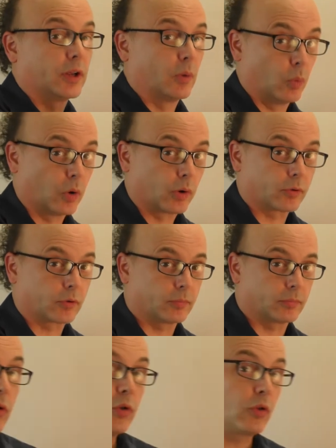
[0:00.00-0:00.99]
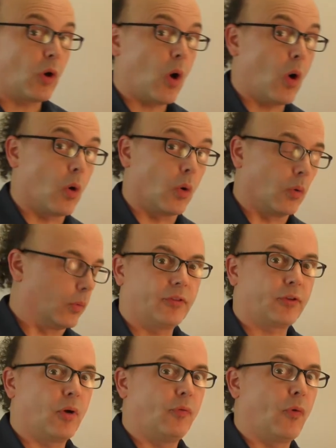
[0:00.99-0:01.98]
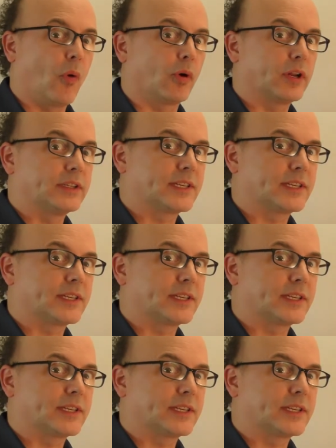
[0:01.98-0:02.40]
to get worse. So let's go forward in